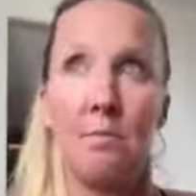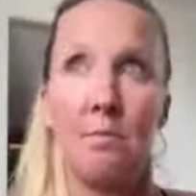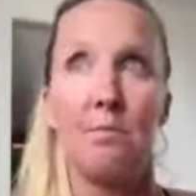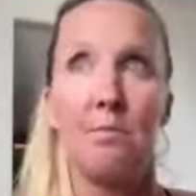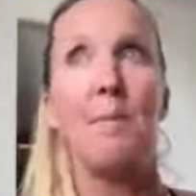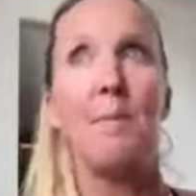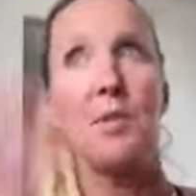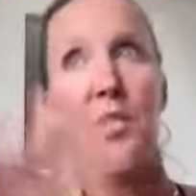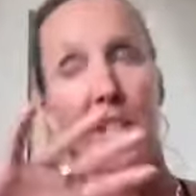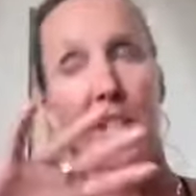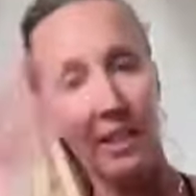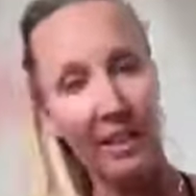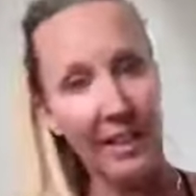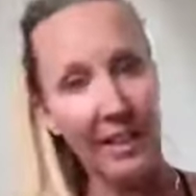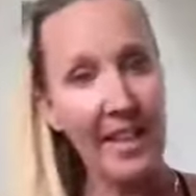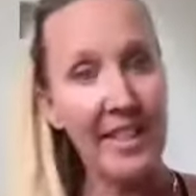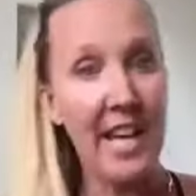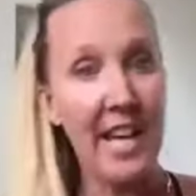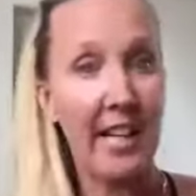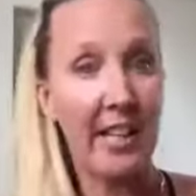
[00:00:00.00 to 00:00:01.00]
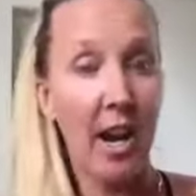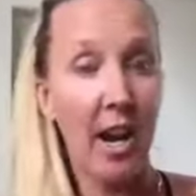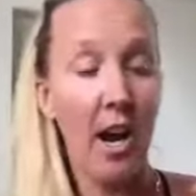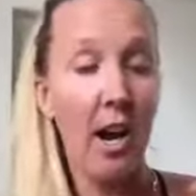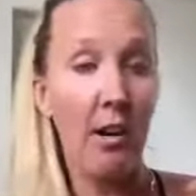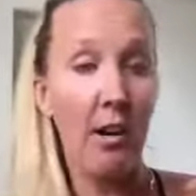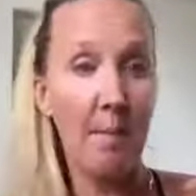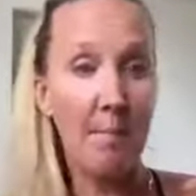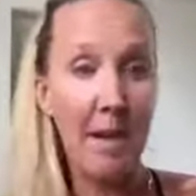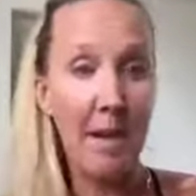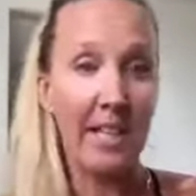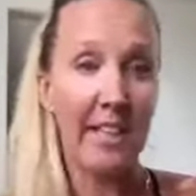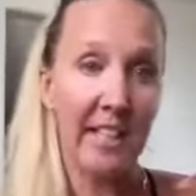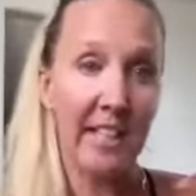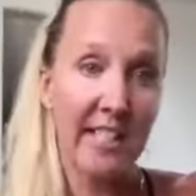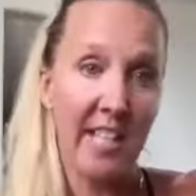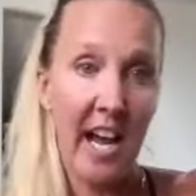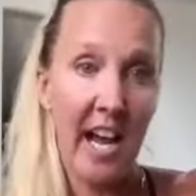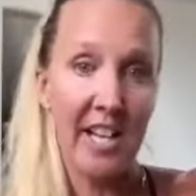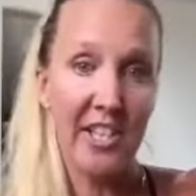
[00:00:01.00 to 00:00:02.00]
I'm just going to let that go. I'm not going to
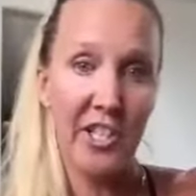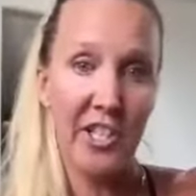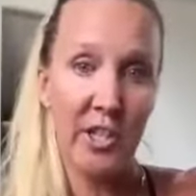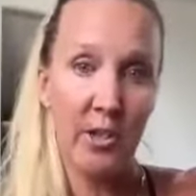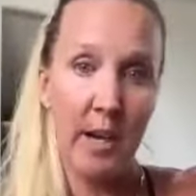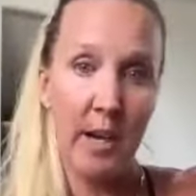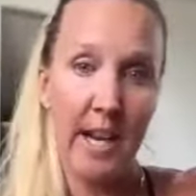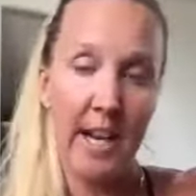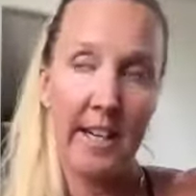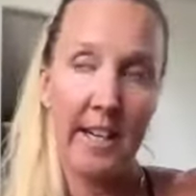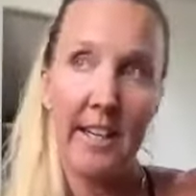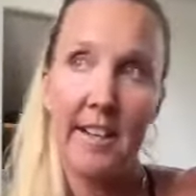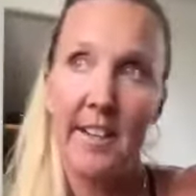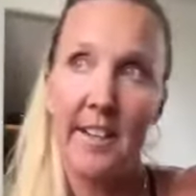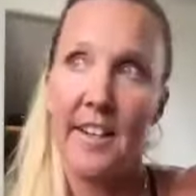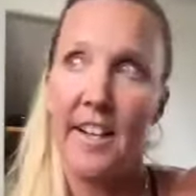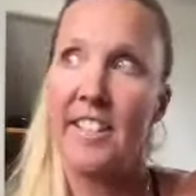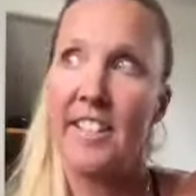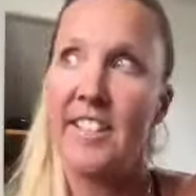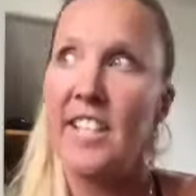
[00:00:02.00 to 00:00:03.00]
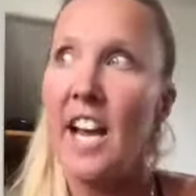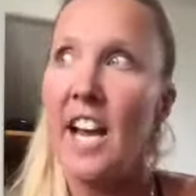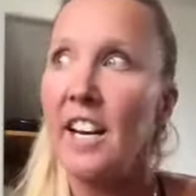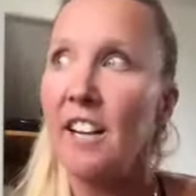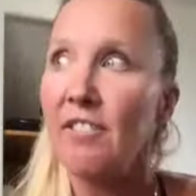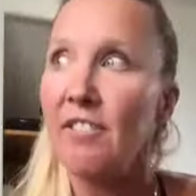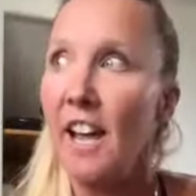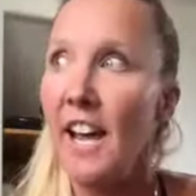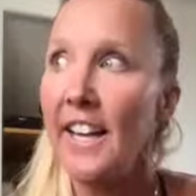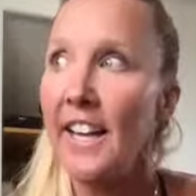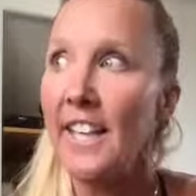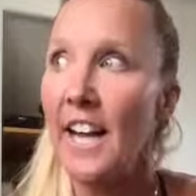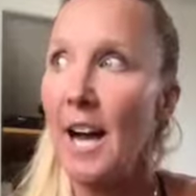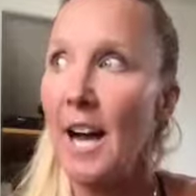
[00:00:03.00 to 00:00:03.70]
attach to it. It's kind of like